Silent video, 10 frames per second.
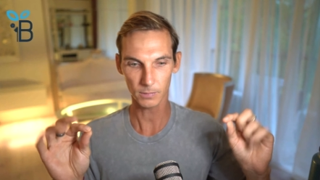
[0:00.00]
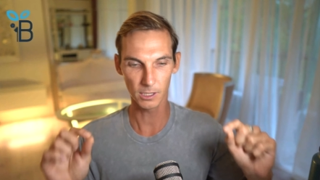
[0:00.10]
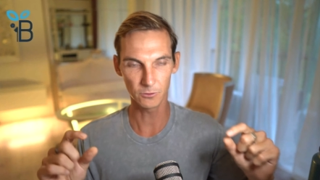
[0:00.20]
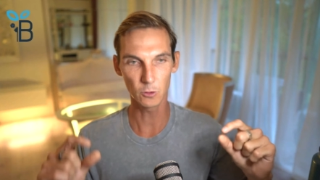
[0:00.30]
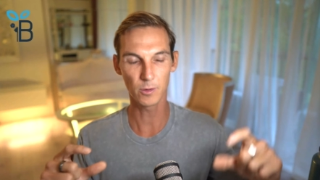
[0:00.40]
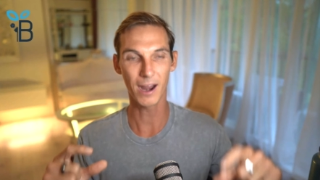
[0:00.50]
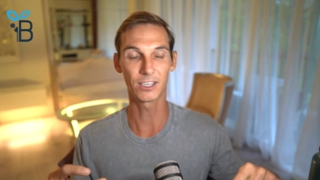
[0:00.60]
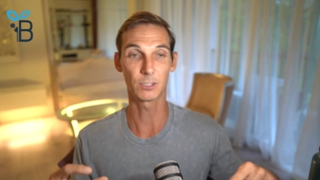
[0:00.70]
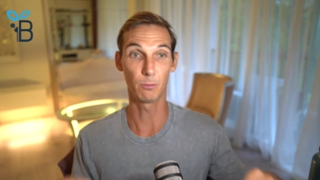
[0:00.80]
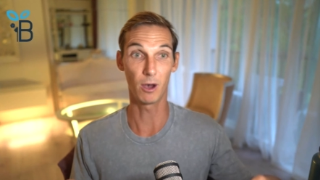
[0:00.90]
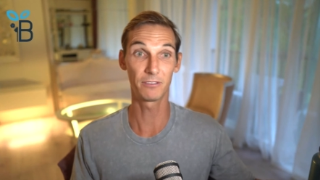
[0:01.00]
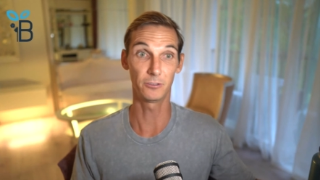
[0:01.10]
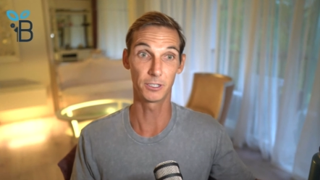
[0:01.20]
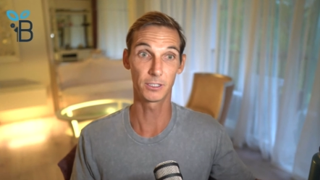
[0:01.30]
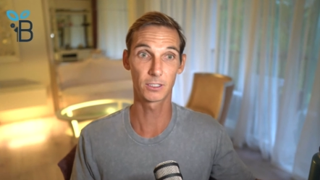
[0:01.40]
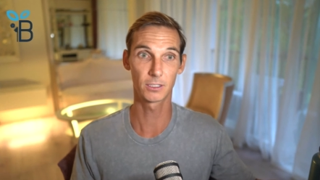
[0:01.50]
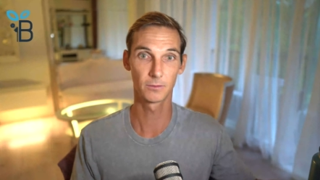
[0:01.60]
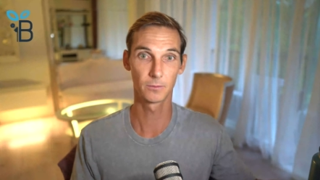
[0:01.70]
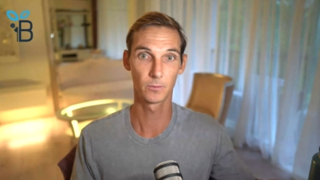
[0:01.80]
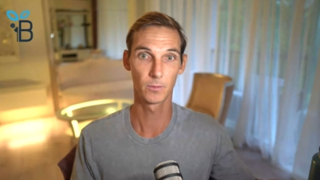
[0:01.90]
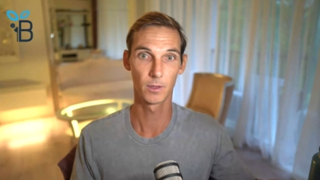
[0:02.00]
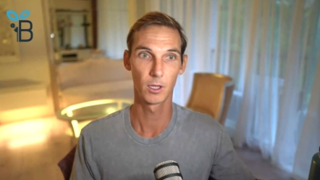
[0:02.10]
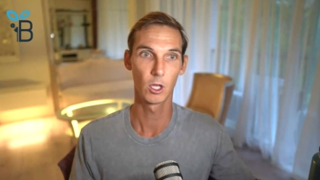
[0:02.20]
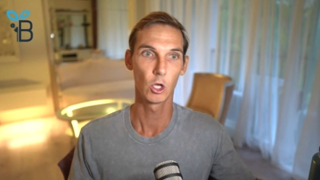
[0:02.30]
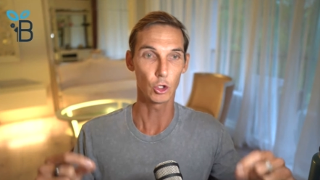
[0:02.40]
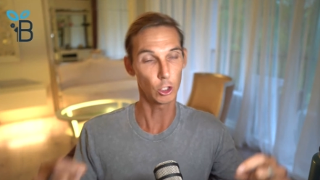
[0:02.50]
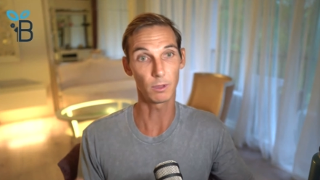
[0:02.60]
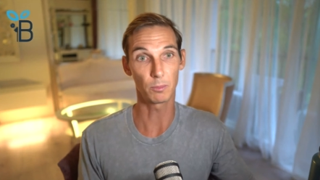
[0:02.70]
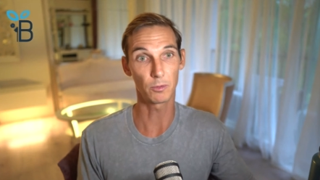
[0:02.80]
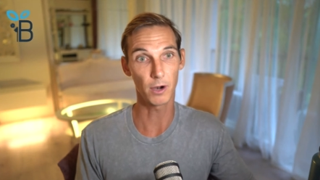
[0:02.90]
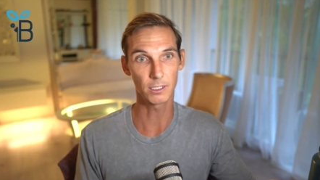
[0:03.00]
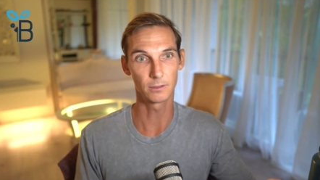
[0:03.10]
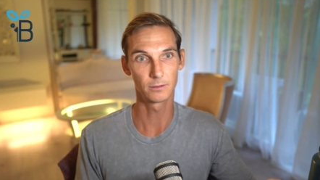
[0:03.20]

if you practice mindfulness, you could be present